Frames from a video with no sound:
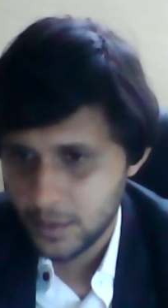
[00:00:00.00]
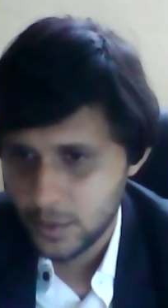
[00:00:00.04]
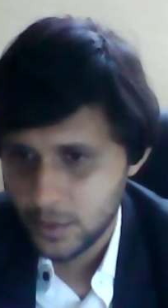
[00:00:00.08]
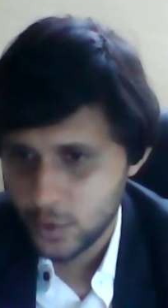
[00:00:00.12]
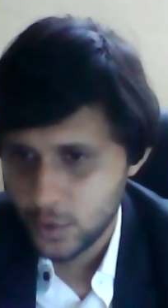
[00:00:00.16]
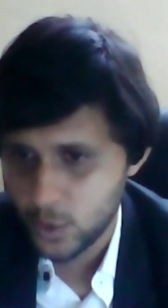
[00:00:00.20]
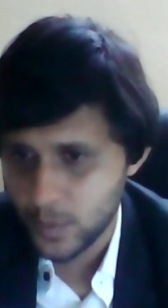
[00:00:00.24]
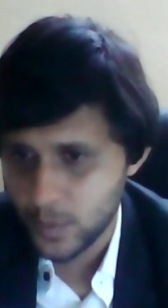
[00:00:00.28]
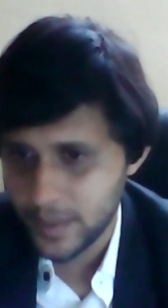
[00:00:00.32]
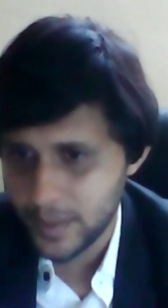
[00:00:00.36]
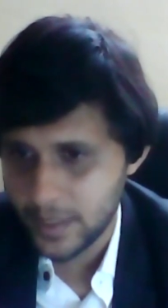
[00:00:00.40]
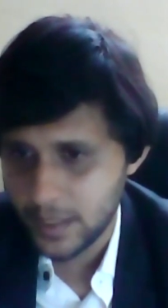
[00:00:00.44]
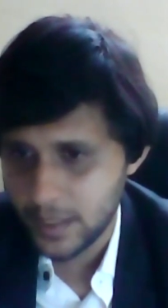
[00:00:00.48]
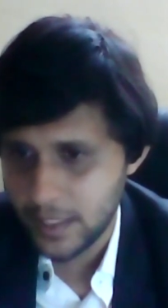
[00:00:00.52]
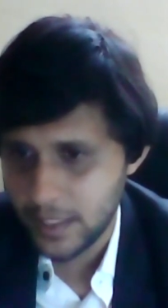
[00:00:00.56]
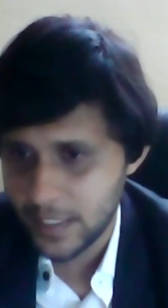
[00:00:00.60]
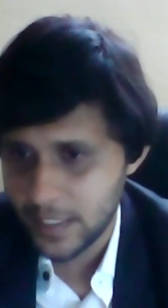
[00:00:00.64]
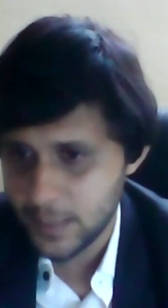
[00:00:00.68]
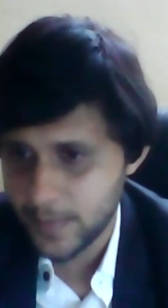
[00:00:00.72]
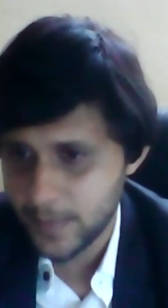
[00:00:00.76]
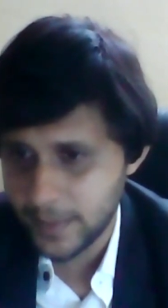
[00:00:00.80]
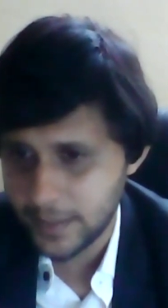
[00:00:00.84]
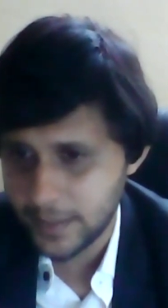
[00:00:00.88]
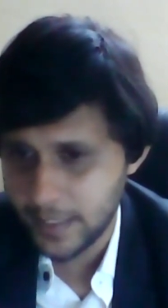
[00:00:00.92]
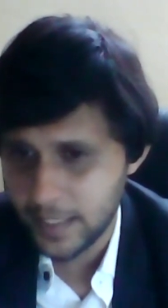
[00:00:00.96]
Should we really
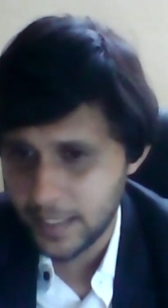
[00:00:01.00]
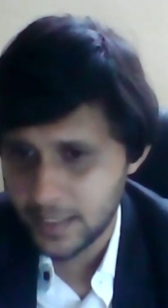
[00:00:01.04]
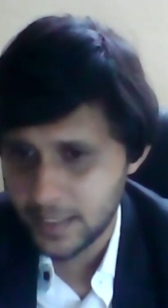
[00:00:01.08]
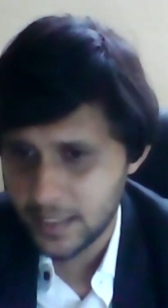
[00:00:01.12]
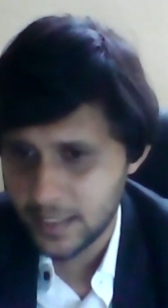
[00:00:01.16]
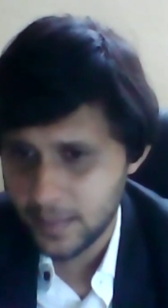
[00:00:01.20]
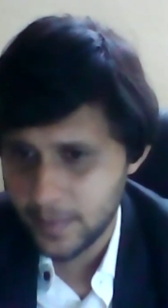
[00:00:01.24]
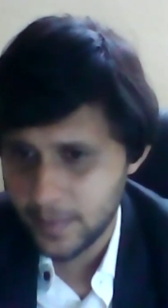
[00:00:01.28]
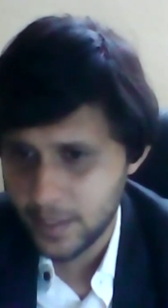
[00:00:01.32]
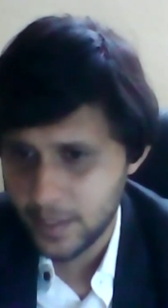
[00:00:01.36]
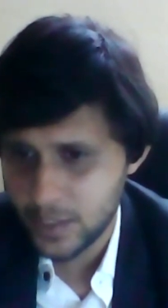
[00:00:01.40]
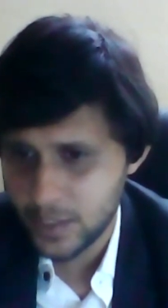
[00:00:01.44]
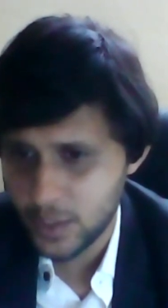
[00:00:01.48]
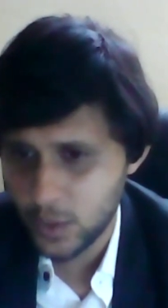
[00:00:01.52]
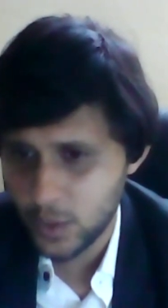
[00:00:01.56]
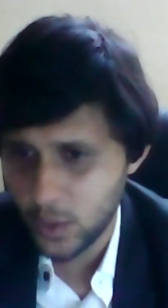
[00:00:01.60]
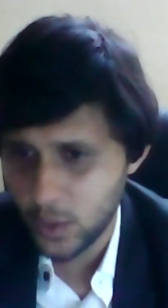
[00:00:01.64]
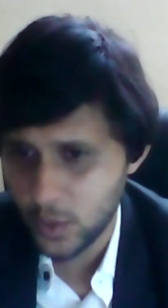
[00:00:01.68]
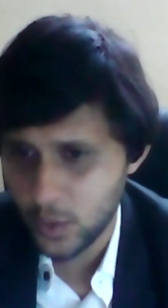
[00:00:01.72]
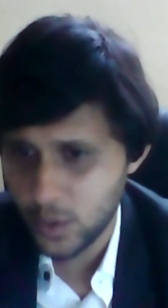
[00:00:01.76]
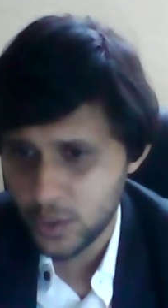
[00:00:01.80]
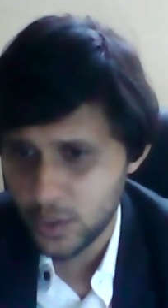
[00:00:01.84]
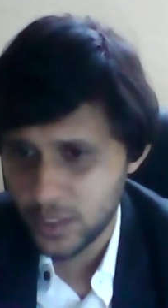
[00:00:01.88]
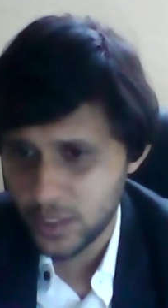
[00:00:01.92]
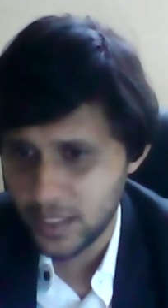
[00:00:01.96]
expect an examination in
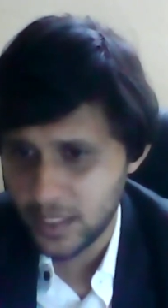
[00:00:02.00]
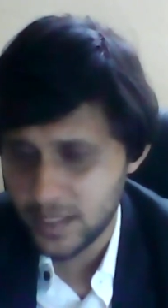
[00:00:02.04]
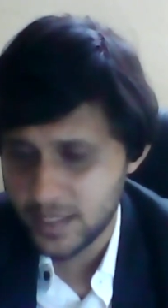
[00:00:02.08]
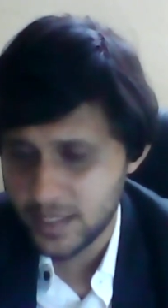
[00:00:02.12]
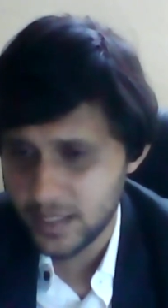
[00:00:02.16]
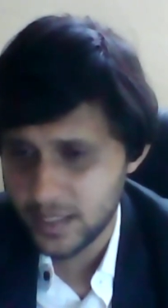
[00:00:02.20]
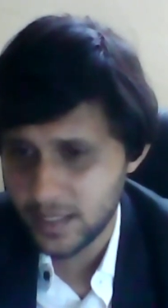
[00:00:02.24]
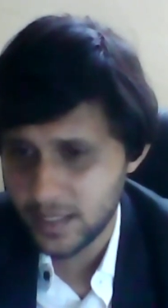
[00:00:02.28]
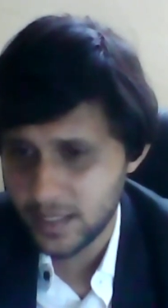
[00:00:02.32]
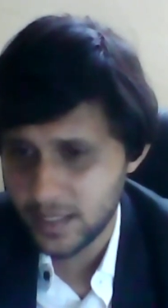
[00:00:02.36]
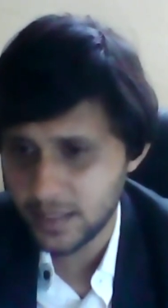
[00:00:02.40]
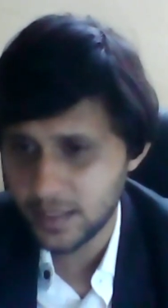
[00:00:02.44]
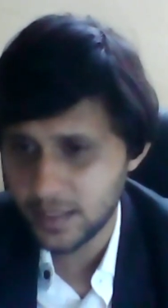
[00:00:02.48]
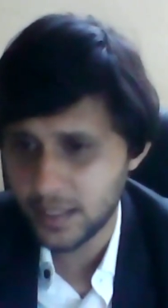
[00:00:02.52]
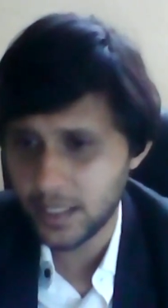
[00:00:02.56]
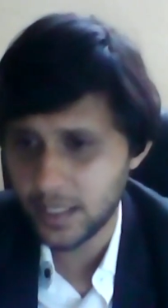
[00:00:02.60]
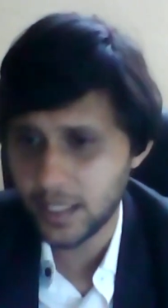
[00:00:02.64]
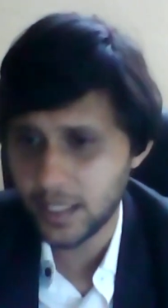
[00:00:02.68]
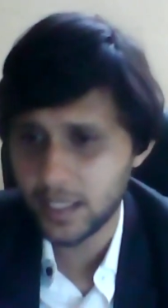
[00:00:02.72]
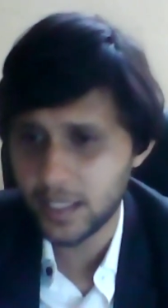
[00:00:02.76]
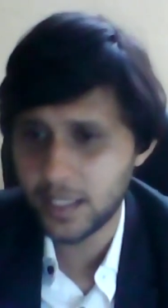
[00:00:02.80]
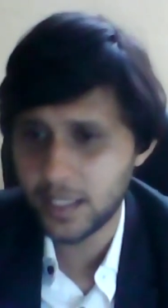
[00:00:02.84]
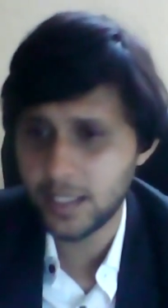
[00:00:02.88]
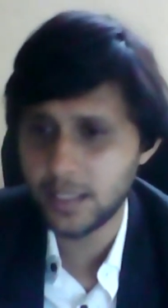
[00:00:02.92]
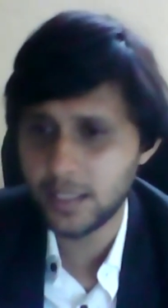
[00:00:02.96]
August considering the
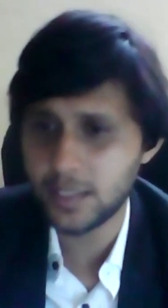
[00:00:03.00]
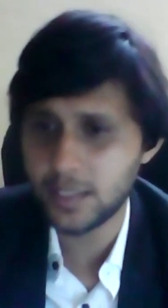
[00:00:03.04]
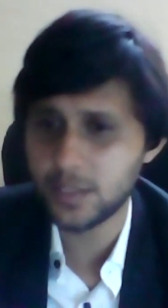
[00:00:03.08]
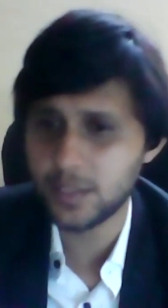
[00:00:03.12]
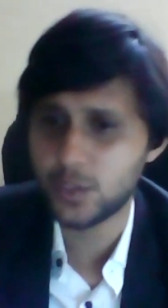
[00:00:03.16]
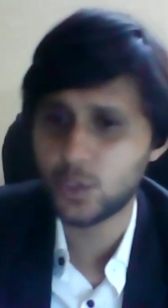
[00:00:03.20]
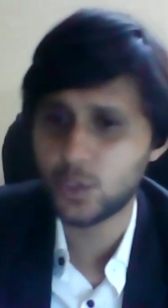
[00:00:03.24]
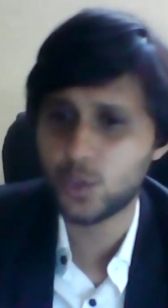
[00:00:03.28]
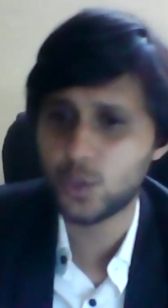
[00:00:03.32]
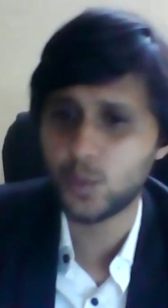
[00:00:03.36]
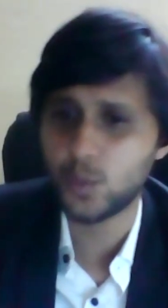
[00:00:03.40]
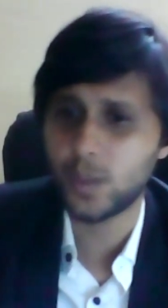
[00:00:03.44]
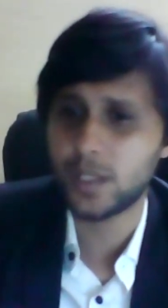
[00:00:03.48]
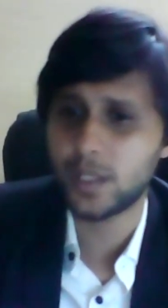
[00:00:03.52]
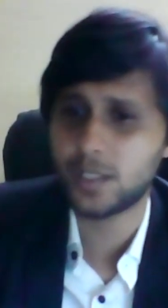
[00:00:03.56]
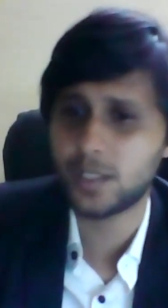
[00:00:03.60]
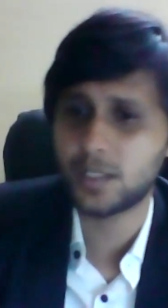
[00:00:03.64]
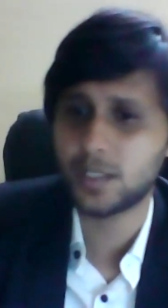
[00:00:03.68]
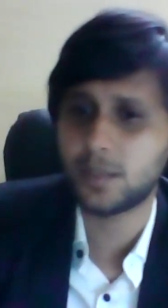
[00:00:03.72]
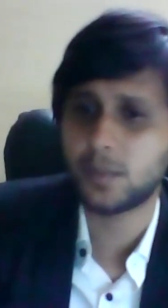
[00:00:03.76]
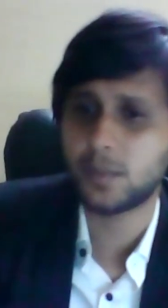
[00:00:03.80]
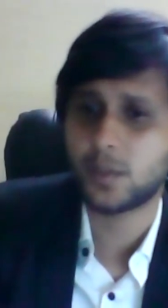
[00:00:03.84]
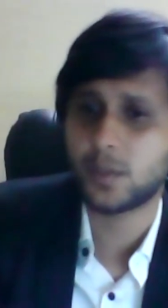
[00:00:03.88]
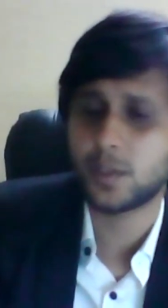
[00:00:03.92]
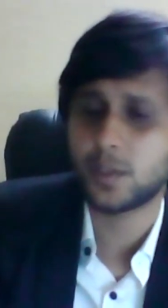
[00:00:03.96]
current
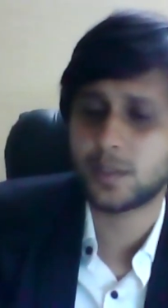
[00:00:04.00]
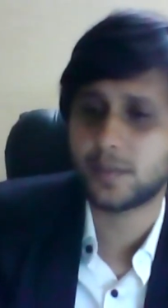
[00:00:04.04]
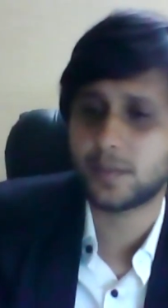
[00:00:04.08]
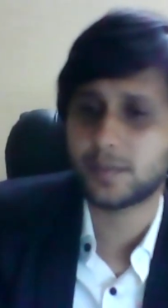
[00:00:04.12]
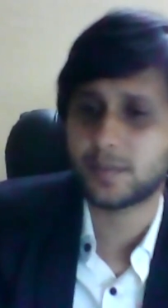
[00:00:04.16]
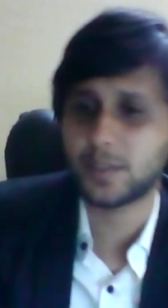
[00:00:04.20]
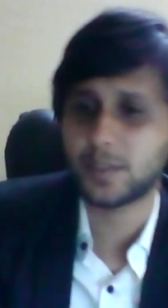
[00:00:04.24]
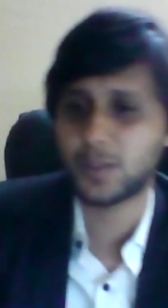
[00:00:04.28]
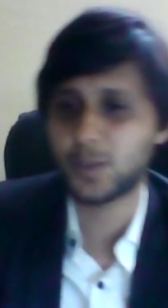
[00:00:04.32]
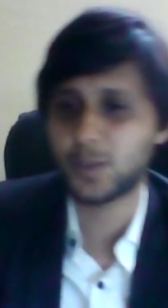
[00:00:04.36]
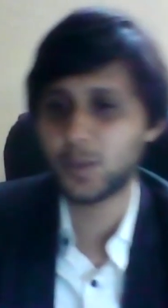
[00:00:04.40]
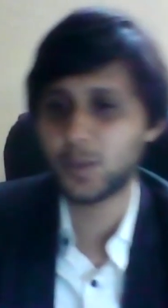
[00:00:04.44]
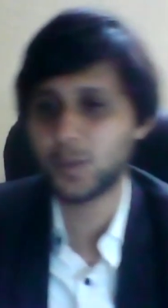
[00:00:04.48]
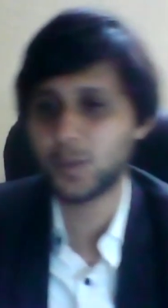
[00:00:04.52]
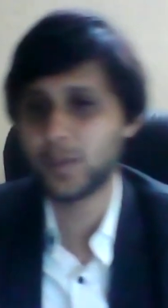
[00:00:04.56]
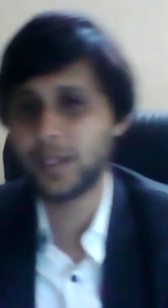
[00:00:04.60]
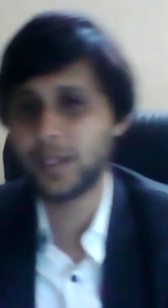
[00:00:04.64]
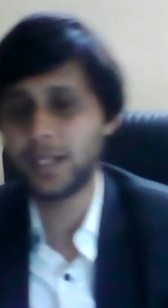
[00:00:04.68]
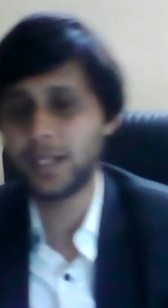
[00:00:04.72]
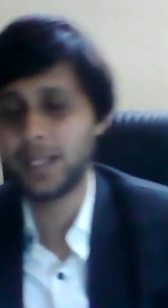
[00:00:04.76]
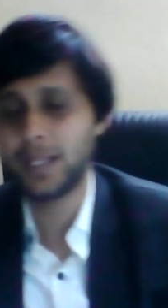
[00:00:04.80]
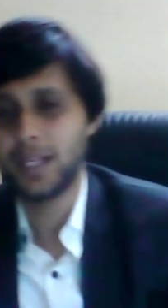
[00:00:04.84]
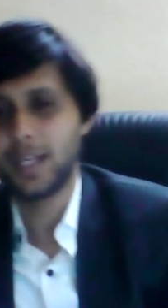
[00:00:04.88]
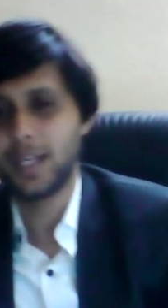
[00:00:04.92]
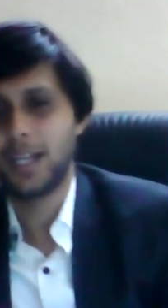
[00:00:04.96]
situation because of the
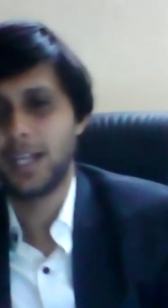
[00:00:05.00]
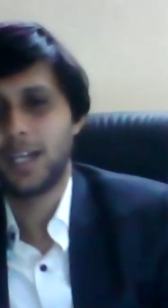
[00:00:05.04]
COVID?